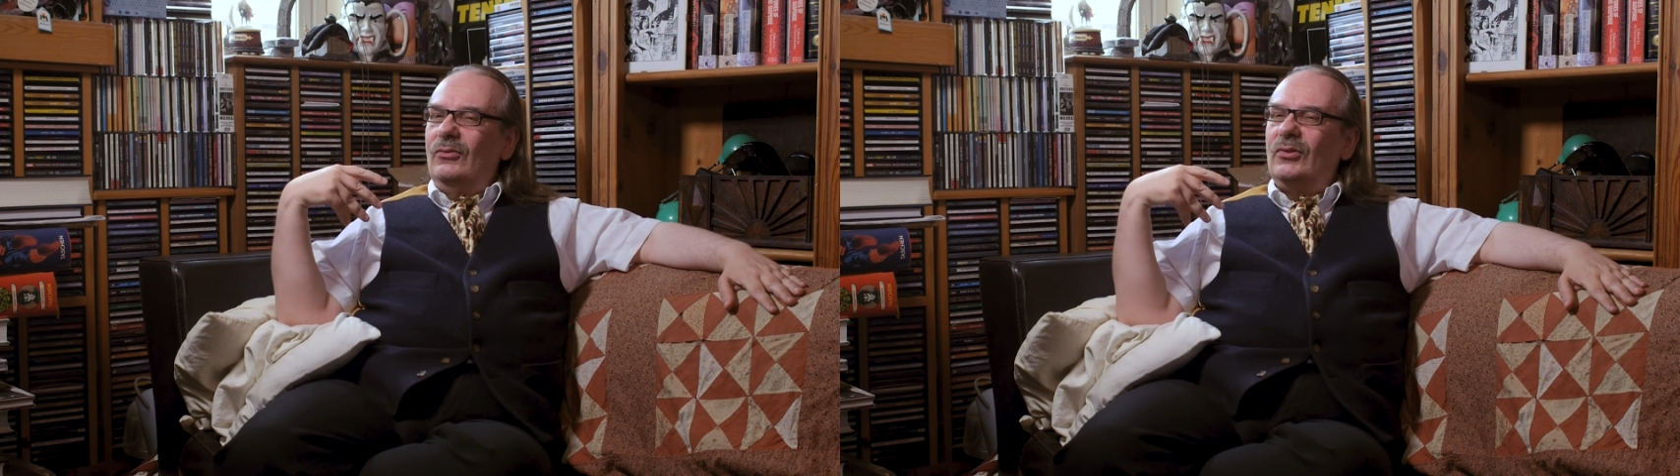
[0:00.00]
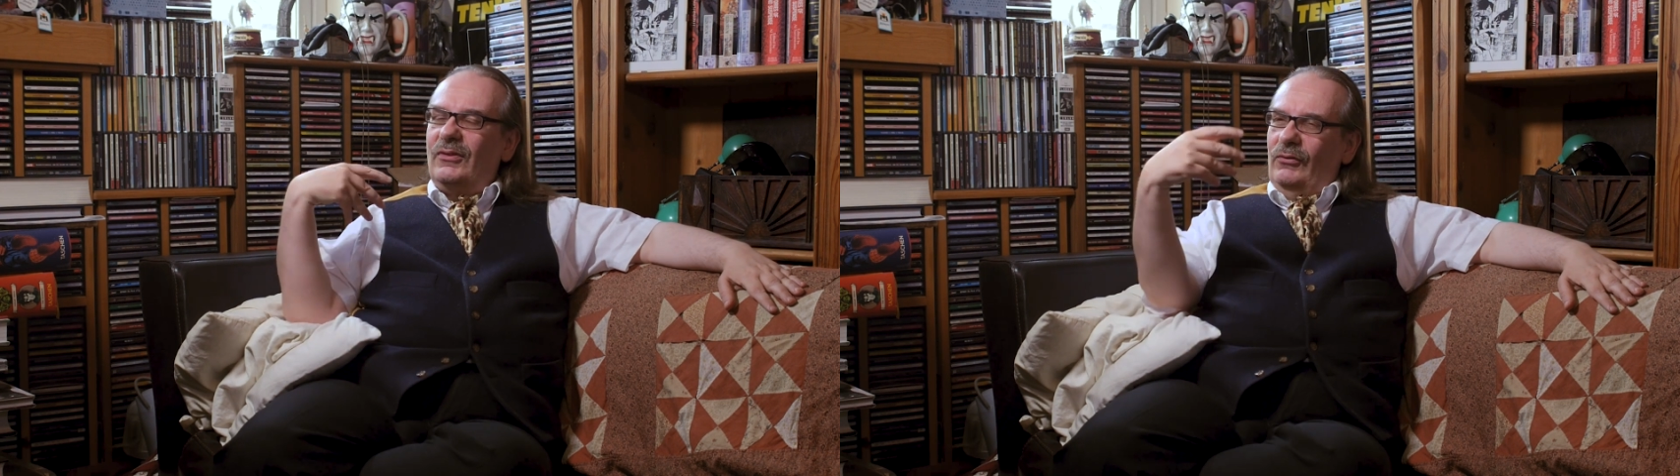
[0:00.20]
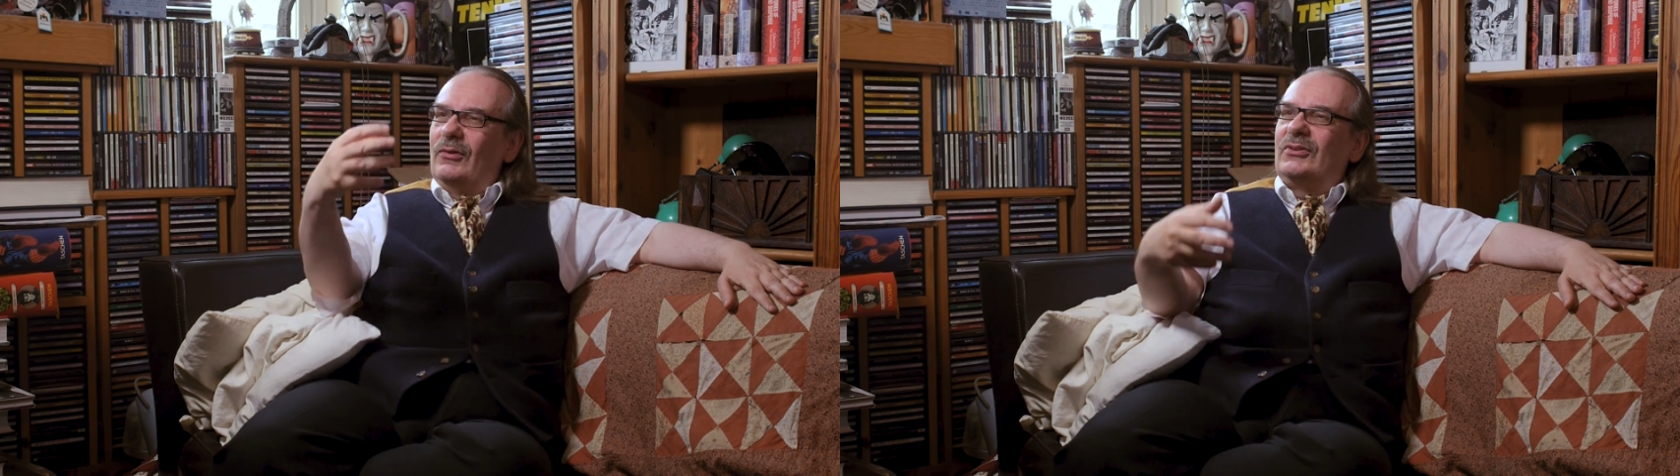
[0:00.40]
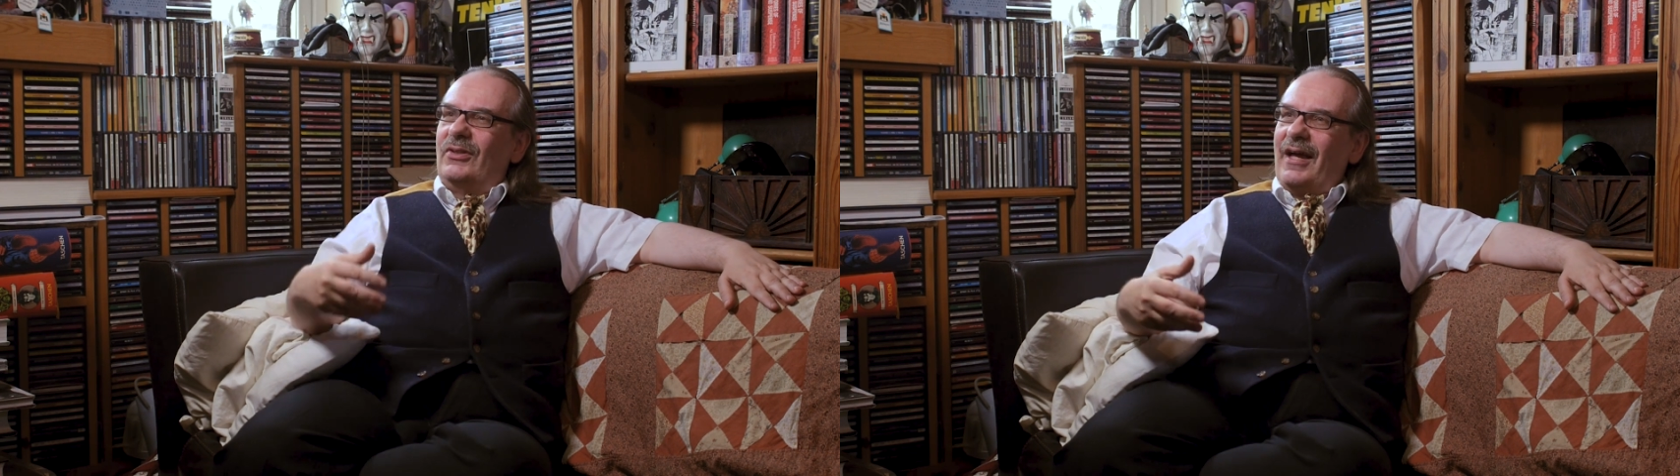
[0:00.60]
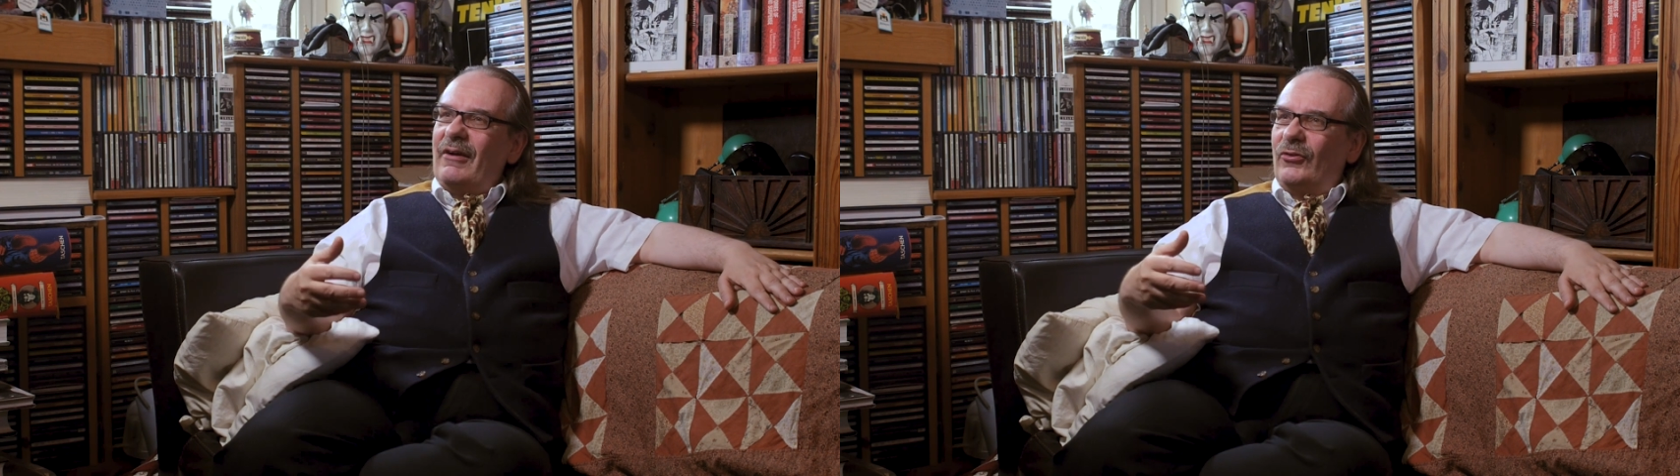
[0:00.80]
could have looked
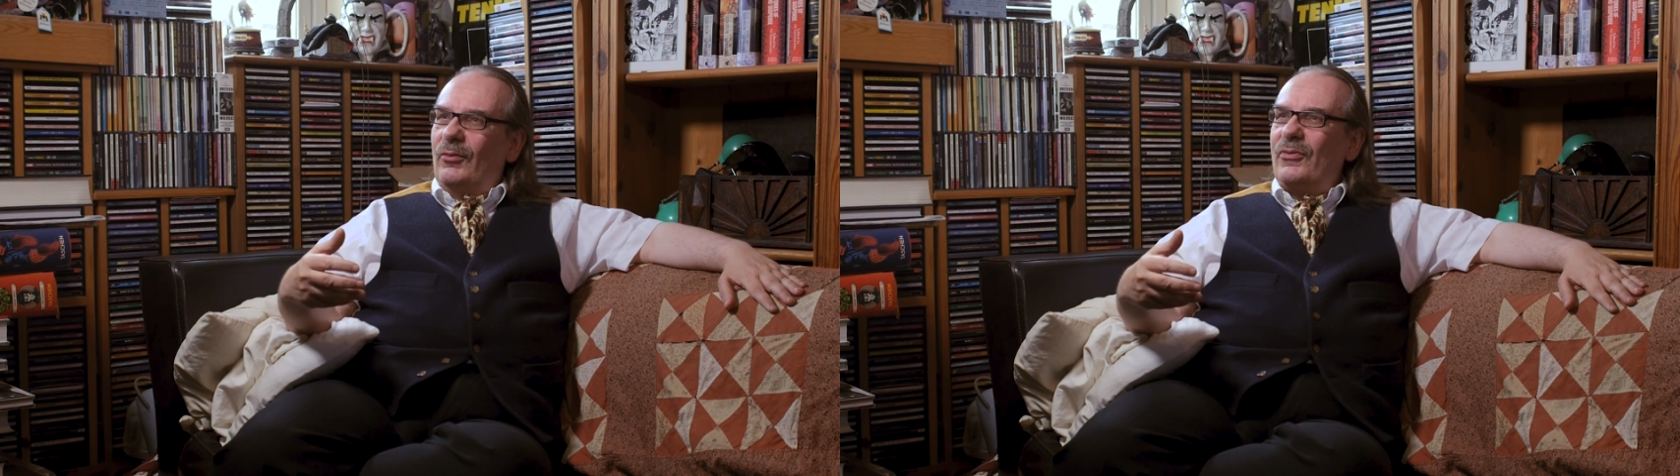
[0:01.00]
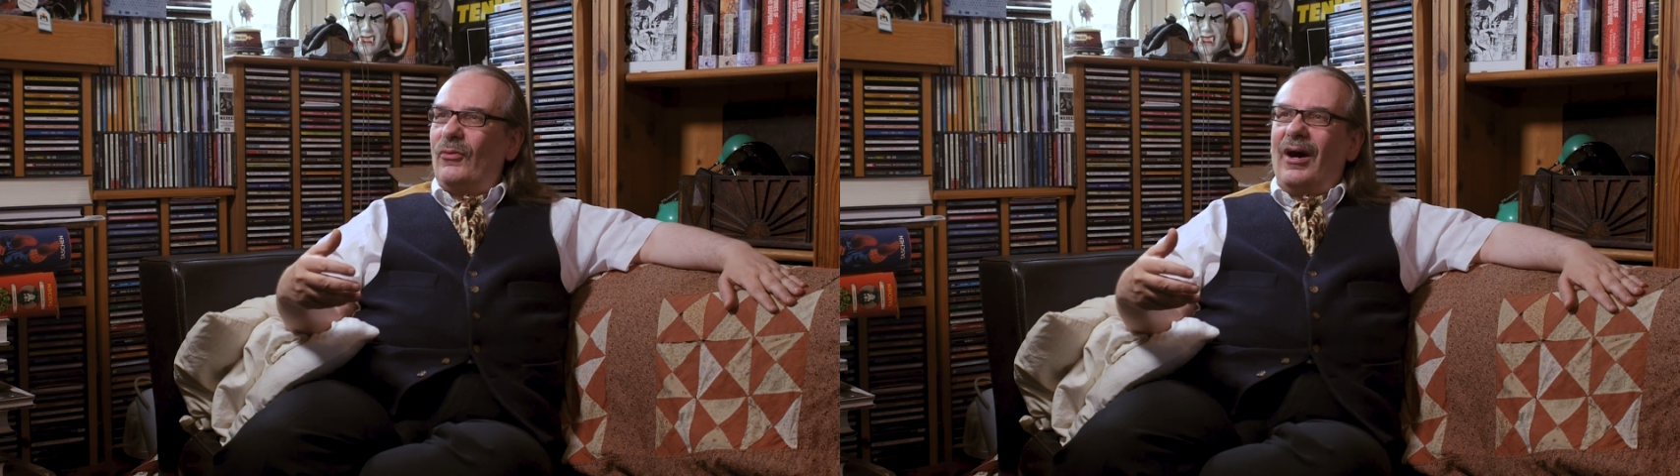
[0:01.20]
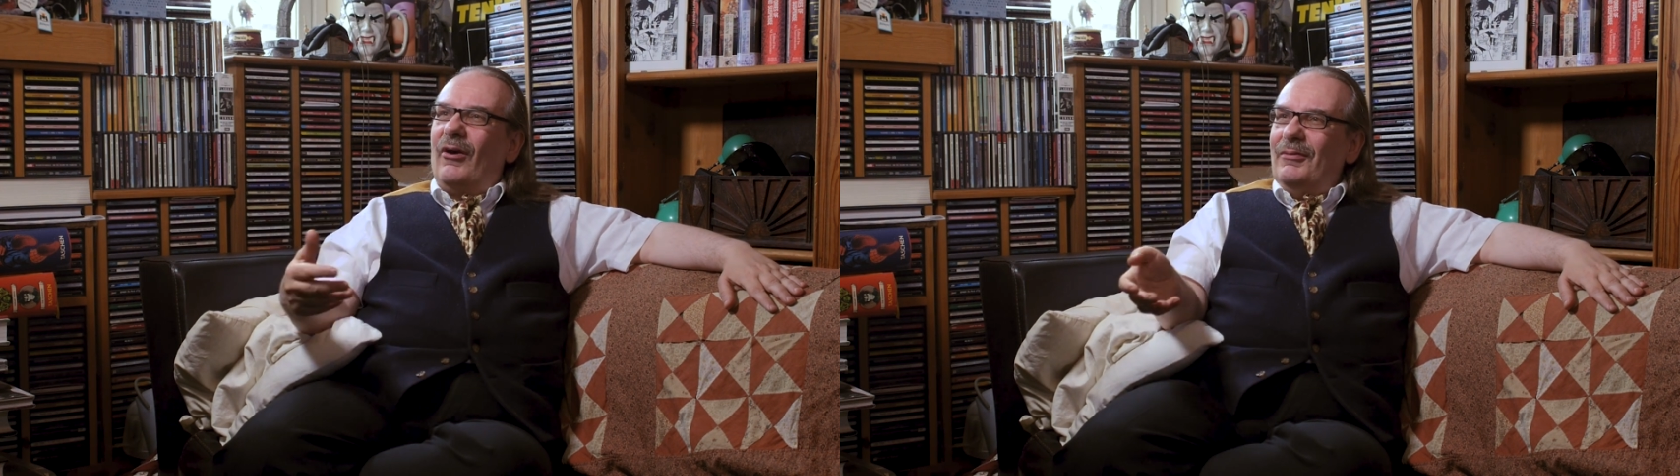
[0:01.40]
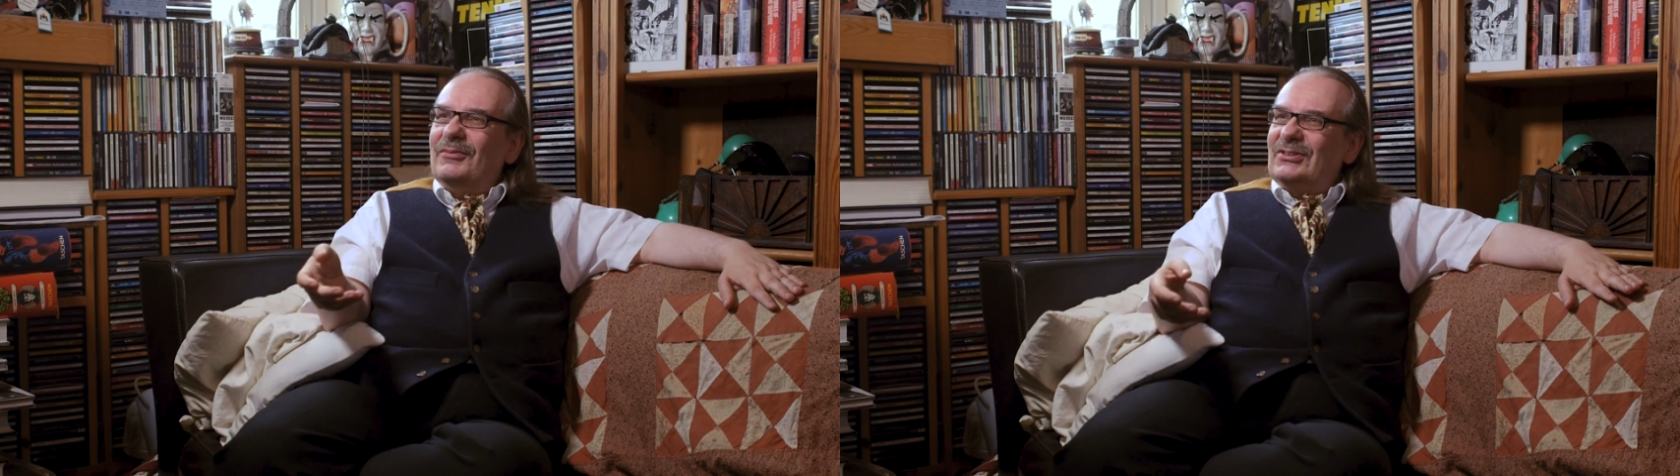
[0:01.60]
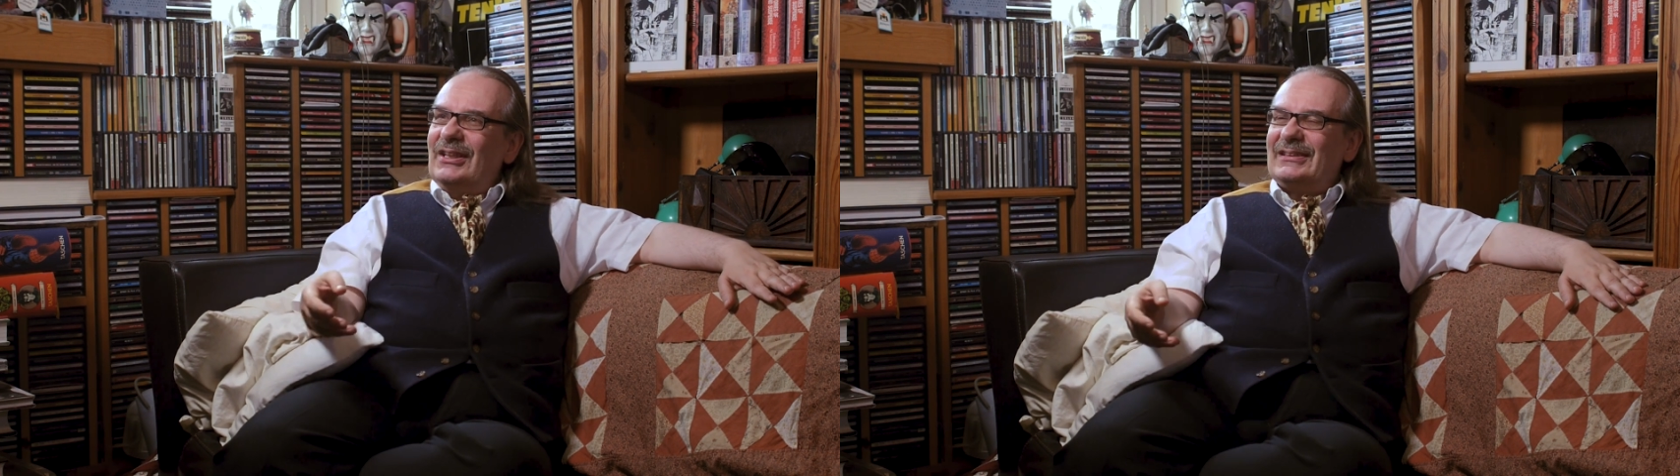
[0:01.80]
at that film and thought, oh, it
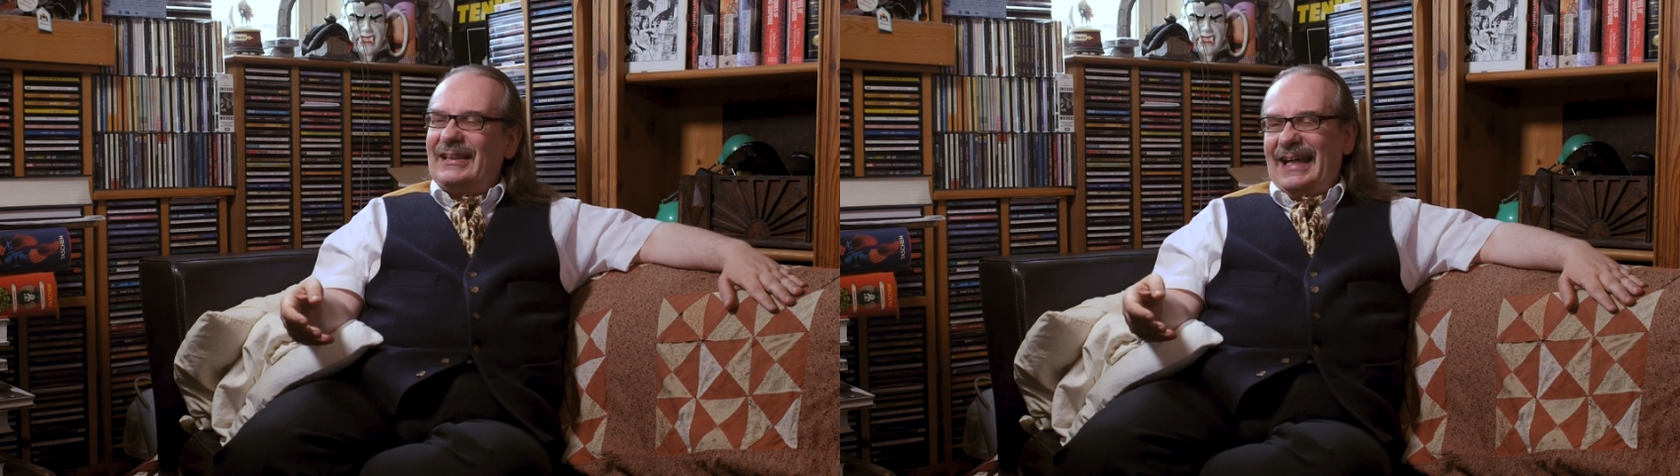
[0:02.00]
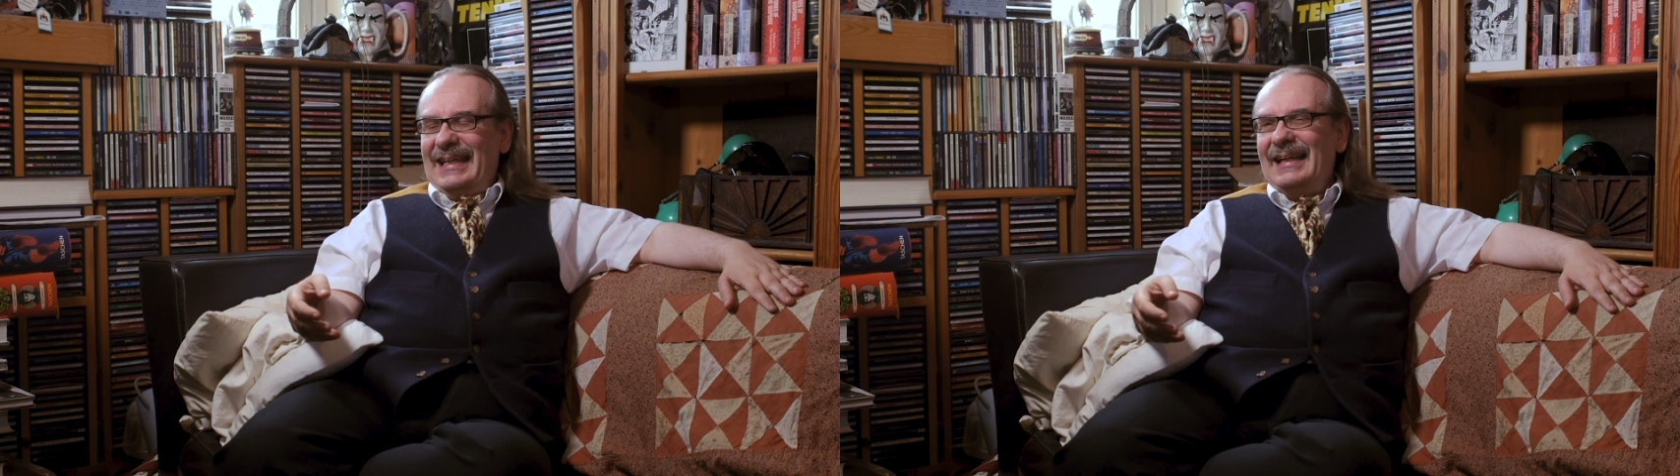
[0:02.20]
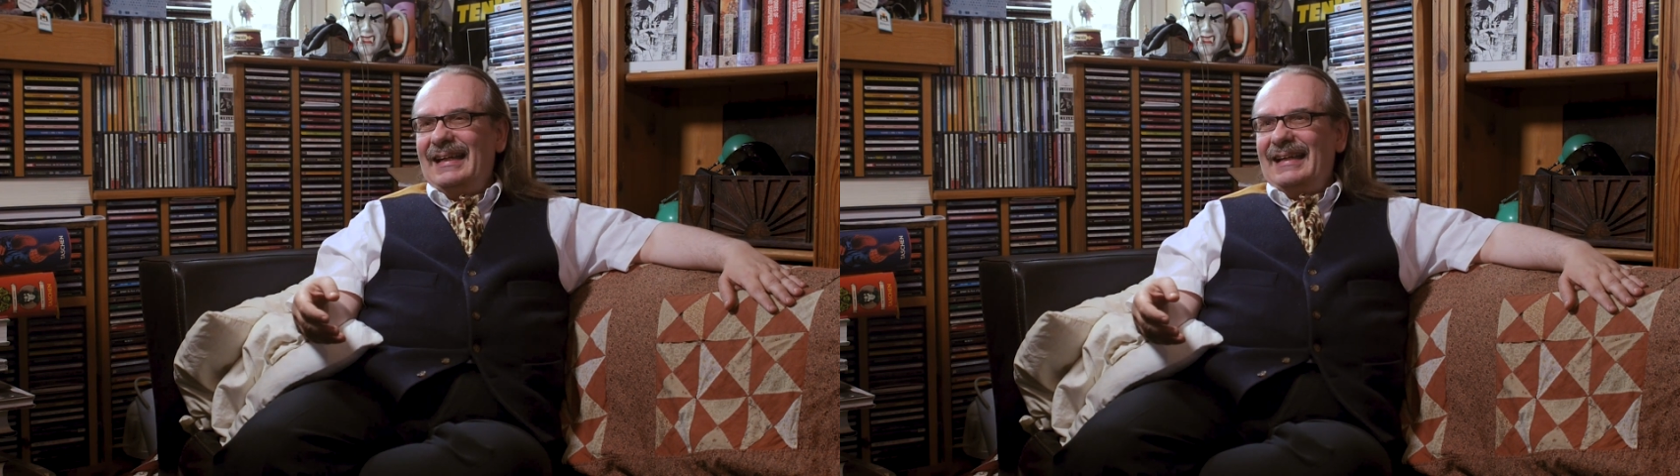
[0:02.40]
was just a